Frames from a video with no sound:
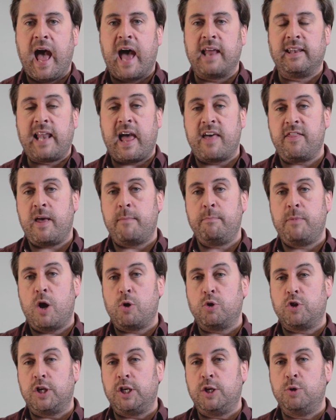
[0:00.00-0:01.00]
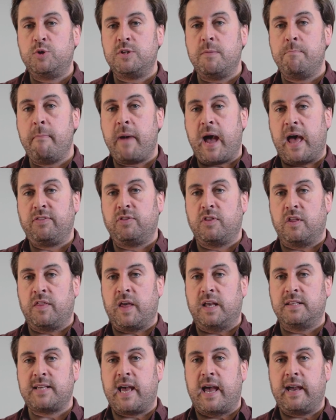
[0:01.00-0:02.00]
and let them know that you demand that
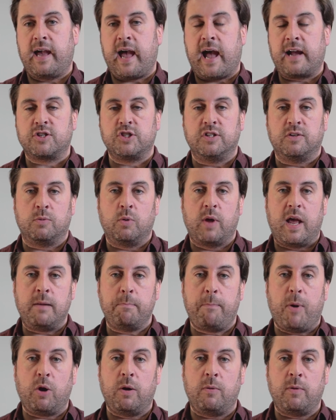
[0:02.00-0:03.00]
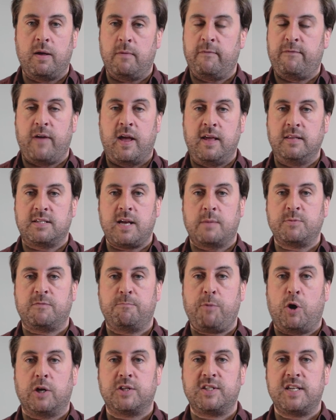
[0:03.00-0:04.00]
they take action. In terms of
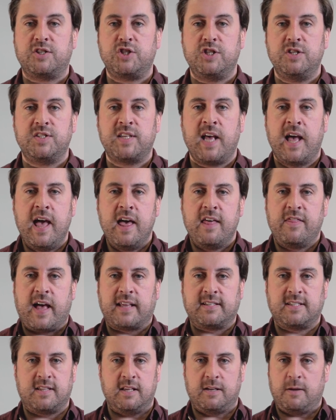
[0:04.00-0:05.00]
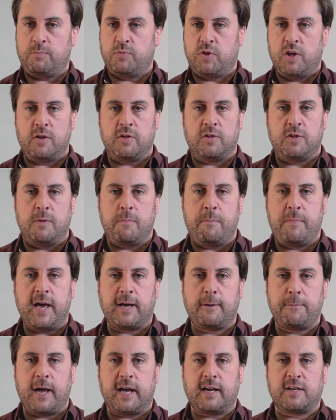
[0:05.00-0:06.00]
politicians, that's the
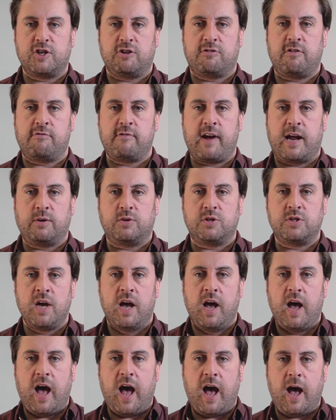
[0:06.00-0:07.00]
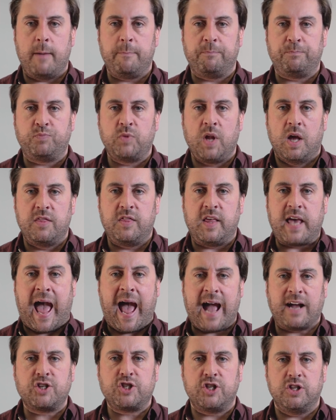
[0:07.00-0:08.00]
big picture around the
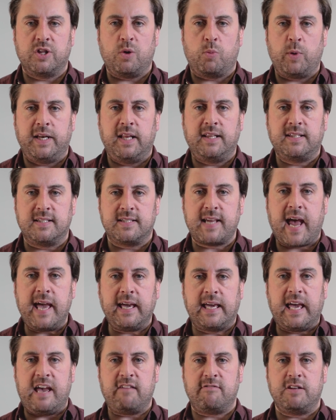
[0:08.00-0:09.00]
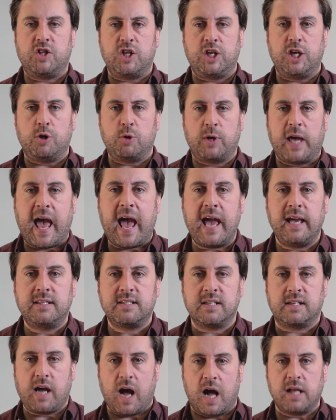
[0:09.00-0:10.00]
action that we need to take here in the UK
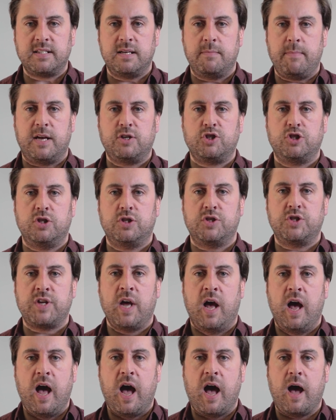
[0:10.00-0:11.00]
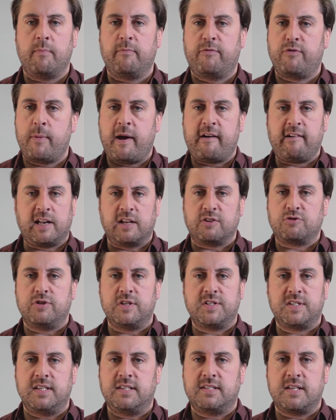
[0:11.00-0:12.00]
to cut emissions from our
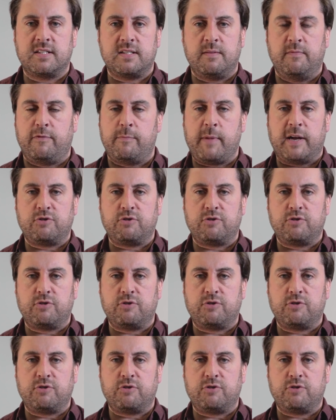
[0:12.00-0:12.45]
electricity system, from